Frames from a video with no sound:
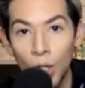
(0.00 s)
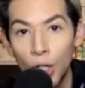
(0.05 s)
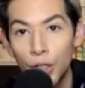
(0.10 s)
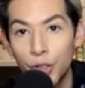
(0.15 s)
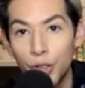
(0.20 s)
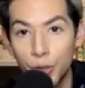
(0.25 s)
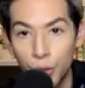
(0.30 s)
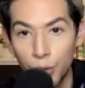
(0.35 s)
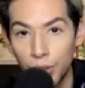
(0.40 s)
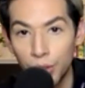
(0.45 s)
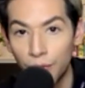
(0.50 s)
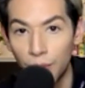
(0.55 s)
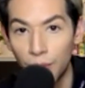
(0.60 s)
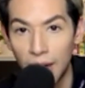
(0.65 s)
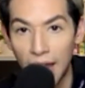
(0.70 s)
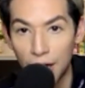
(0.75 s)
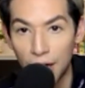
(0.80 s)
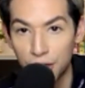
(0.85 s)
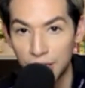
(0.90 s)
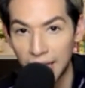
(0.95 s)
truth of what
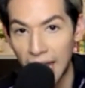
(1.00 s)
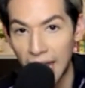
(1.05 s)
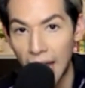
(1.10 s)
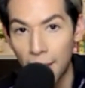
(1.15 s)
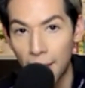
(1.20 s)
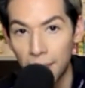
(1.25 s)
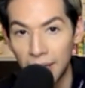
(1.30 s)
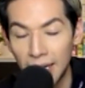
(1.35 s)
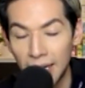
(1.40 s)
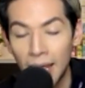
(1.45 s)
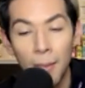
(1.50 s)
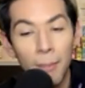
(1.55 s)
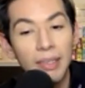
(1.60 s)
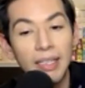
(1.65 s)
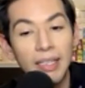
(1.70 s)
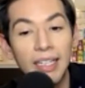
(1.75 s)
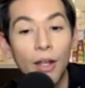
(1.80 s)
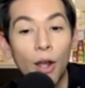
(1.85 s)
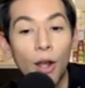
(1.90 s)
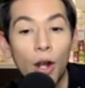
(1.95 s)
actually happened but
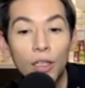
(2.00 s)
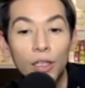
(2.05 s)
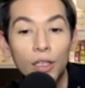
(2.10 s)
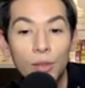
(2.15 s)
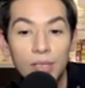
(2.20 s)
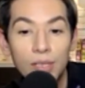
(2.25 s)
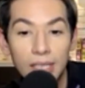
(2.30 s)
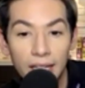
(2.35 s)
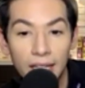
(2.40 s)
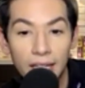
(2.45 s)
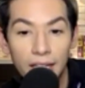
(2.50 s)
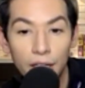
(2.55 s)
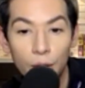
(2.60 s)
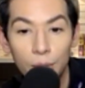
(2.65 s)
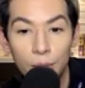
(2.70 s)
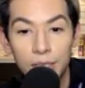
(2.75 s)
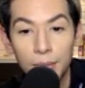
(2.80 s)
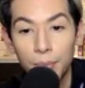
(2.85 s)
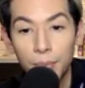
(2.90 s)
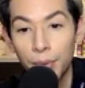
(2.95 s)
then carlos king who
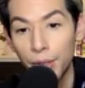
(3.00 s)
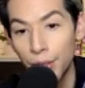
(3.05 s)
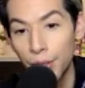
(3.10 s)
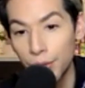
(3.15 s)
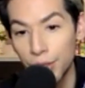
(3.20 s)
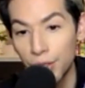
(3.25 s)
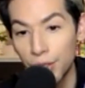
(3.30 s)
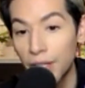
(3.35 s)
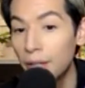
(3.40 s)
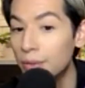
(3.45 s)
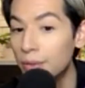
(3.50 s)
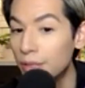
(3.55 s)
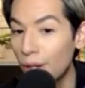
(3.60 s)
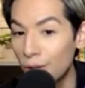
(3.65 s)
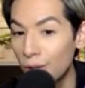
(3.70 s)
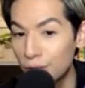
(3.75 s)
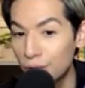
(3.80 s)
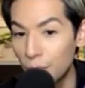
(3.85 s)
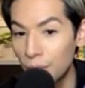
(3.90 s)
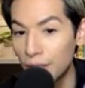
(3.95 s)
was a producer he was
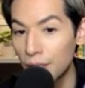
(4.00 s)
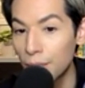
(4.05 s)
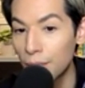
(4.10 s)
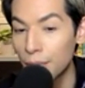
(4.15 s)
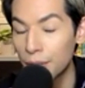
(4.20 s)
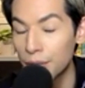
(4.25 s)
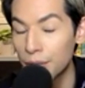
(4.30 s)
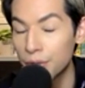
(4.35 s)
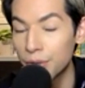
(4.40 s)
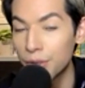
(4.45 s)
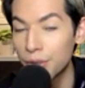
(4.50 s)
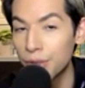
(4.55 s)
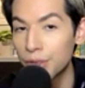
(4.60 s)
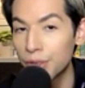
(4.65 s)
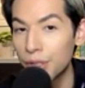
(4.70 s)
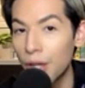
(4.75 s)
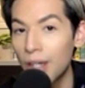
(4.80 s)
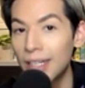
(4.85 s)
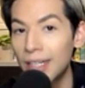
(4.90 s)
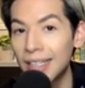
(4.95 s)
also one of the producers
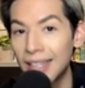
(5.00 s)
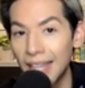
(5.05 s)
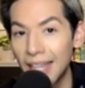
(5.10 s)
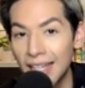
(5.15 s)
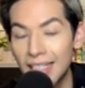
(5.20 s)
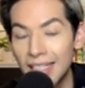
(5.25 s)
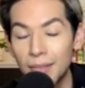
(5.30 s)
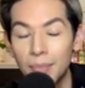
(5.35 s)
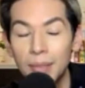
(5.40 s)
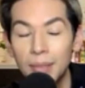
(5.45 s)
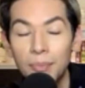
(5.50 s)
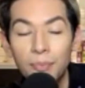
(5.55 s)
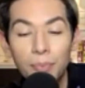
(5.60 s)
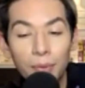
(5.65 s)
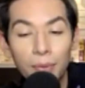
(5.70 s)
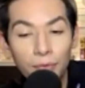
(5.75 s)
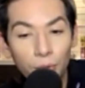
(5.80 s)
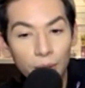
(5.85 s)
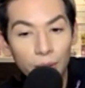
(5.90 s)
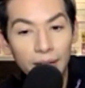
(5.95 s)
on atlanta but
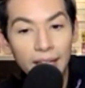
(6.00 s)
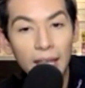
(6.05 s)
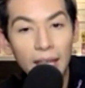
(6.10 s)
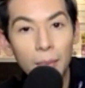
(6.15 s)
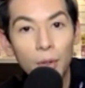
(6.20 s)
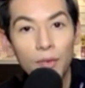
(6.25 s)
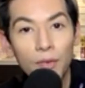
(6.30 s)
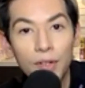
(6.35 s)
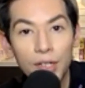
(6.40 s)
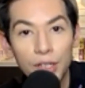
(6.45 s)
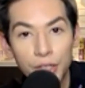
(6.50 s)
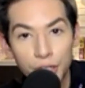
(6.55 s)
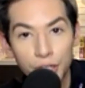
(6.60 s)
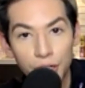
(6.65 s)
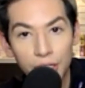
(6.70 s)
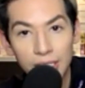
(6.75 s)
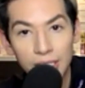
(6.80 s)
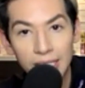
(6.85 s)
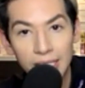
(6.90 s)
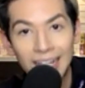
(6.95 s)
before he came over to
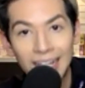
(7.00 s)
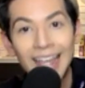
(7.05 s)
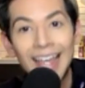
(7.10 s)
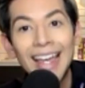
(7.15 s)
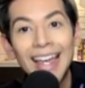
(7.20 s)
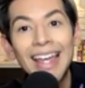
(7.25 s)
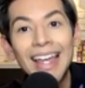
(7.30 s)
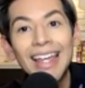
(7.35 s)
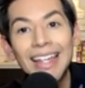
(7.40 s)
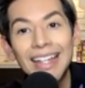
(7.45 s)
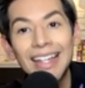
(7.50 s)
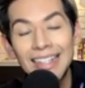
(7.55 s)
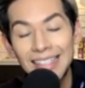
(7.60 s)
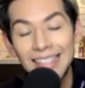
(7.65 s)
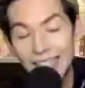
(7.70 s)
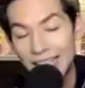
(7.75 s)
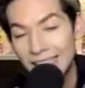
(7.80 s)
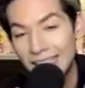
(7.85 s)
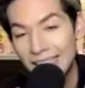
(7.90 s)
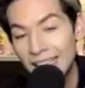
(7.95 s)
jersey he
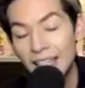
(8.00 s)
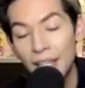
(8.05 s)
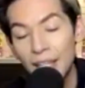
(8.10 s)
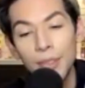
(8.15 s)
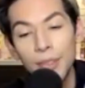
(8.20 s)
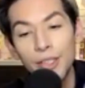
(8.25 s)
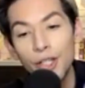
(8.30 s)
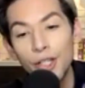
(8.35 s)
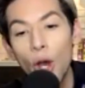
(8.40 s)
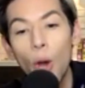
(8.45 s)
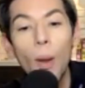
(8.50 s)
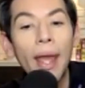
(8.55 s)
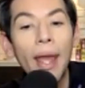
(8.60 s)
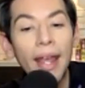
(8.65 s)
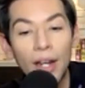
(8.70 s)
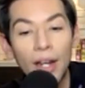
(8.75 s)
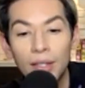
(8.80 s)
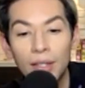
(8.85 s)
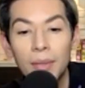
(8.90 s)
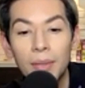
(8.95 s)
says that there was no
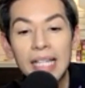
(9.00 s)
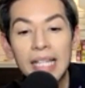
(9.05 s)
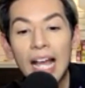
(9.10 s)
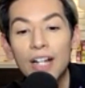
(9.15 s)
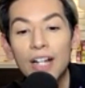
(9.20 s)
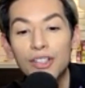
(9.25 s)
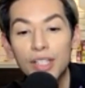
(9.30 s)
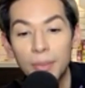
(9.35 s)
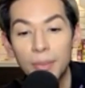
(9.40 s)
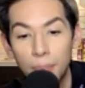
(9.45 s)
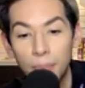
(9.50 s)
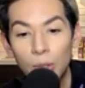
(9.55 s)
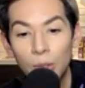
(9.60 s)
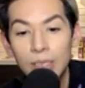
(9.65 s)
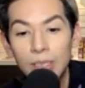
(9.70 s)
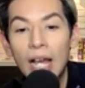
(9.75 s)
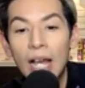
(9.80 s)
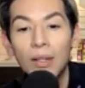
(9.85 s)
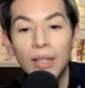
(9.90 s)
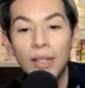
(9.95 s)
hair that was actually pulled
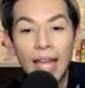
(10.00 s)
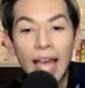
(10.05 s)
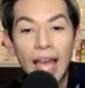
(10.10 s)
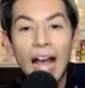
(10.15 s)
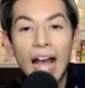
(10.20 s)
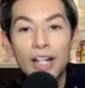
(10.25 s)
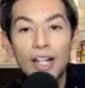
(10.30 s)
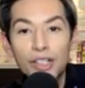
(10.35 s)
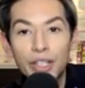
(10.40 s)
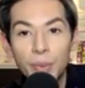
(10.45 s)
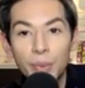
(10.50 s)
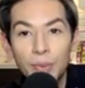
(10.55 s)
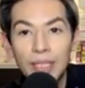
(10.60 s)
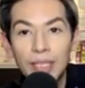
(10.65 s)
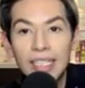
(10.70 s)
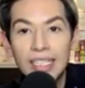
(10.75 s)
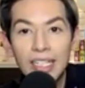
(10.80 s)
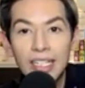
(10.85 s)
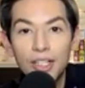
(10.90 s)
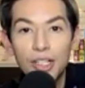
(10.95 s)
out that ashley
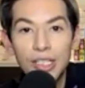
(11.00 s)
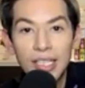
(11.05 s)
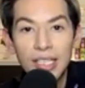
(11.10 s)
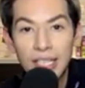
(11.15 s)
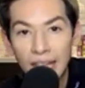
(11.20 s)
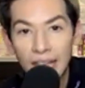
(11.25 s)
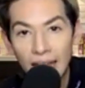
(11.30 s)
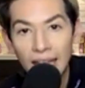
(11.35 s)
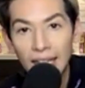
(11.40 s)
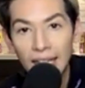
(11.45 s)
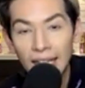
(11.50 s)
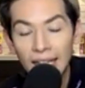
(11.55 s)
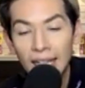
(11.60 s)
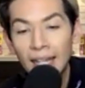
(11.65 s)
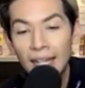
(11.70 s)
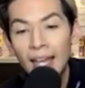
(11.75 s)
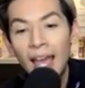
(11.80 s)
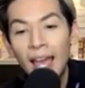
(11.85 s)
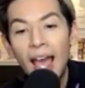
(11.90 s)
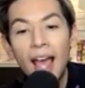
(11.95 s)
really did just yank it
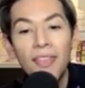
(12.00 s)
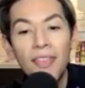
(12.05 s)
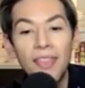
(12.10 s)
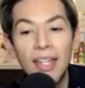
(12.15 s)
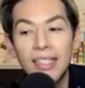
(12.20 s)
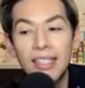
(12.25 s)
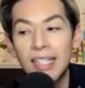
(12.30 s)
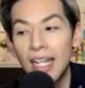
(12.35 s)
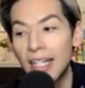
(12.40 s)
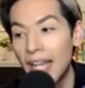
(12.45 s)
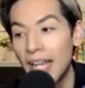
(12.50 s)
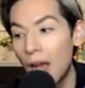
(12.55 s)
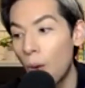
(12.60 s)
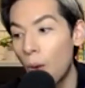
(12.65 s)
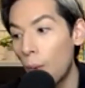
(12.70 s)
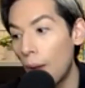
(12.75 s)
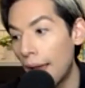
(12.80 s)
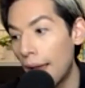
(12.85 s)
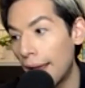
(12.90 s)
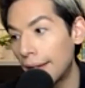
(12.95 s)
and that danielle
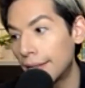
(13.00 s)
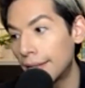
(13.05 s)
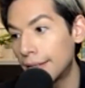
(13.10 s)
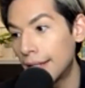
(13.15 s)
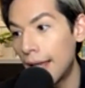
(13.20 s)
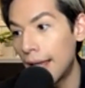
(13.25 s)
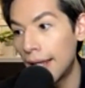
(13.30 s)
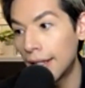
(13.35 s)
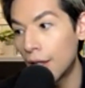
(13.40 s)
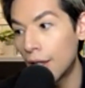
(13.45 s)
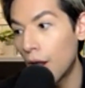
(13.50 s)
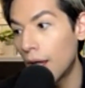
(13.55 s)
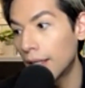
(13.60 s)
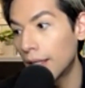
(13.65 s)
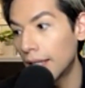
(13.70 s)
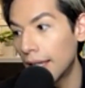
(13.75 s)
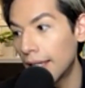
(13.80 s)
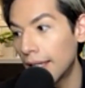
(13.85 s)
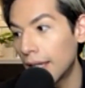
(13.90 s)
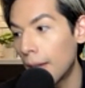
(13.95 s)
went and got
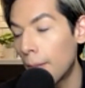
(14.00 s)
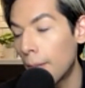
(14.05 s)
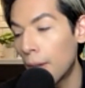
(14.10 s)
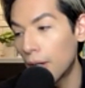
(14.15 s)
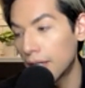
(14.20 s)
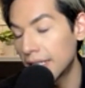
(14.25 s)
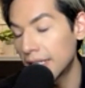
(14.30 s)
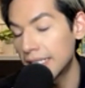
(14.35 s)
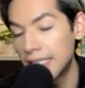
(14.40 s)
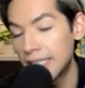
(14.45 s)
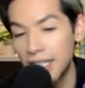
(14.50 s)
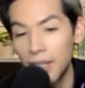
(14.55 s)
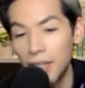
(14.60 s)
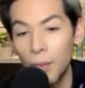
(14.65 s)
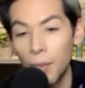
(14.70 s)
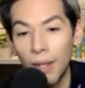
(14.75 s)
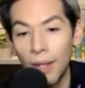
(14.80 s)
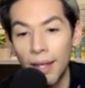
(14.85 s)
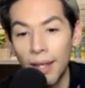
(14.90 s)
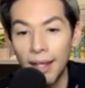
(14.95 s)
like a party city
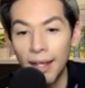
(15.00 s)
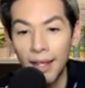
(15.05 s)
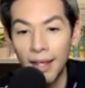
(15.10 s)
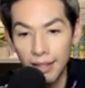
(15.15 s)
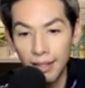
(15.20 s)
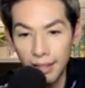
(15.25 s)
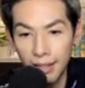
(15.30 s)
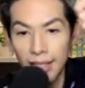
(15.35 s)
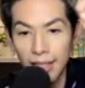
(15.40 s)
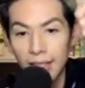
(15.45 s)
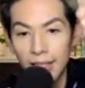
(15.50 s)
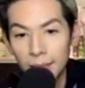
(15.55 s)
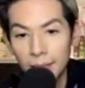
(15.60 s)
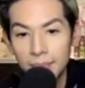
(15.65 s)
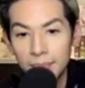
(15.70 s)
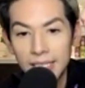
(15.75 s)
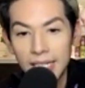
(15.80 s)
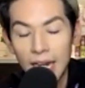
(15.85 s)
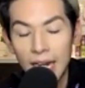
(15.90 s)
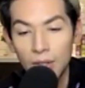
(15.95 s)
wig and like
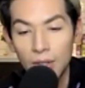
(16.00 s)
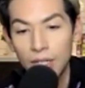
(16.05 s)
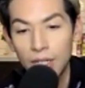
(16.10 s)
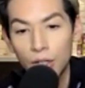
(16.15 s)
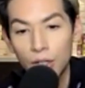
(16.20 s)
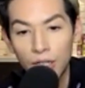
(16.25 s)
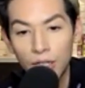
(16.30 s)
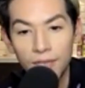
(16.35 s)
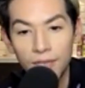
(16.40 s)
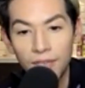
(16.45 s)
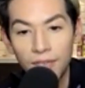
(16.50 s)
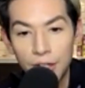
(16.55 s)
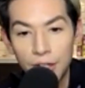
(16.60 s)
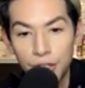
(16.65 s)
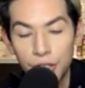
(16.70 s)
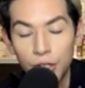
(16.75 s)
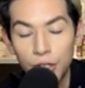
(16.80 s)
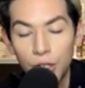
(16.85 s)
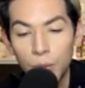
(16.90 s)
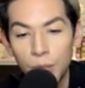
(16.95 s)
clipped it out in her
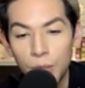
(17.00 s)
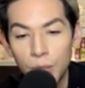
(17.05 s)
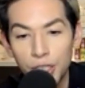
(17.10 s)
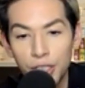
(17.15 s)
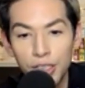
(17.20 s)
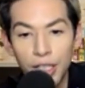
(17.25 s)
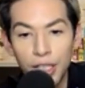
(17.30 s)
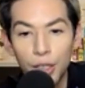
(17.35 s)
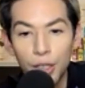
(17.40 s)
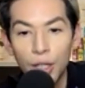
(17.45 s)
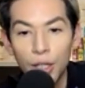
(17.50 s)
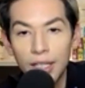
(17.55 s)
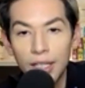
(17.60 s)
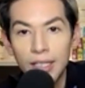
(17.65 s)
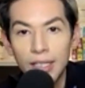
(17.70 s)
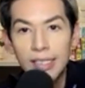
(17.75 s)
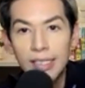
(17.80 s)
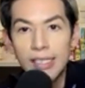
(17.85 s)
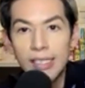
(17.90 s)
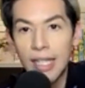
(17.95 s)
confessional where she's like look at
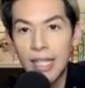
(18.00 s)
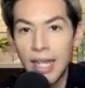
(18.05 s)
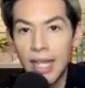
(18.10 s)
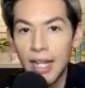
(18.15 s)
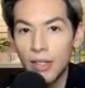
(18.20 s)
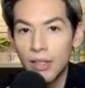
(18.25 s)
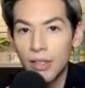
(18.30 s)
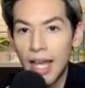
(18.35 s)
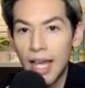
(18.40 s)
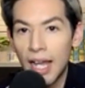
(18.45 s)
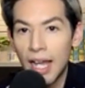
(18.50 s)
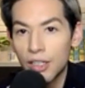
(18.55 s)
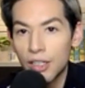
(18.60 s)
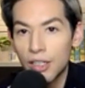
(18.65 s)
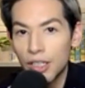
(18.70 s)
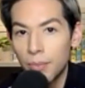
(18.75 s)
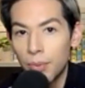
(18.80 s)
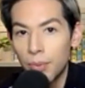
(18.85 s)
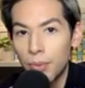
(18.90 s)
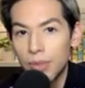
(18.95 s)
this is the hair that
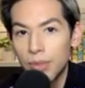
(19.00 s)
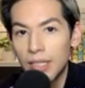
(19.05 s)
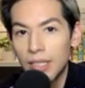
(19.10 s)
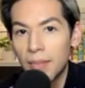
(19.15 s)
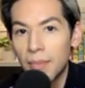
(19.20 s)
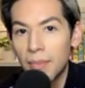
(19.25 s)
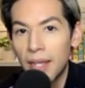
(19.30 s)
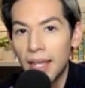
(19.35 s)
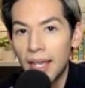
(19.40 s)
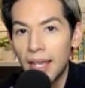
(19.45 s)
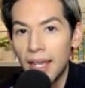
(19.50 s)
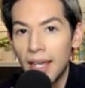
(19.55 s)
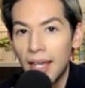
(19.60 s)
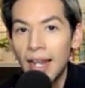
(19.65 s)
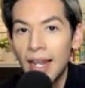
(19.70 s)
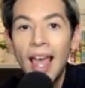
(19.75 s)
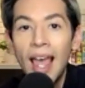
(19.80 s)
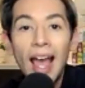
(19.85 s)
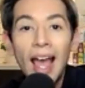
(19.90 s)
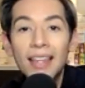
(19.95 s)
ashley pulled out of my head
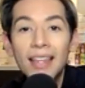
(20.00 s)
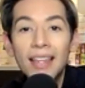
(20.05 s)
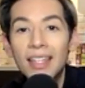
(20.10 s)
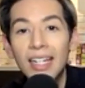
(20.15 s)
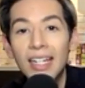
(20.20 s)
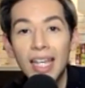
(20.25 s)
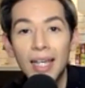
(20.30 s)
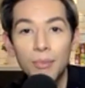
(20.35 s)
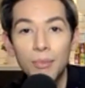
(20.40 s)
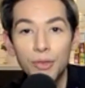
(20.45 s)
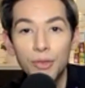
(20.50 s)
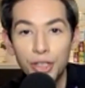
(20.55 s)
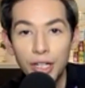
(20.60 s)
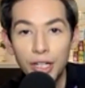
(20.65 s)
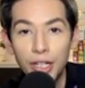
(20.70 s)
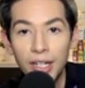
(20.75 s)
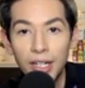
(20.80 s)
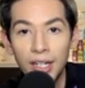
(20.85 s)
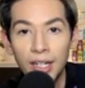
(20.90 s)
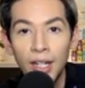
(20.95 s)
and then kim
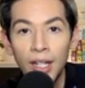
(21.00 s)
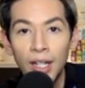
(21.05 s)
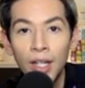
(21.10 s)
KMG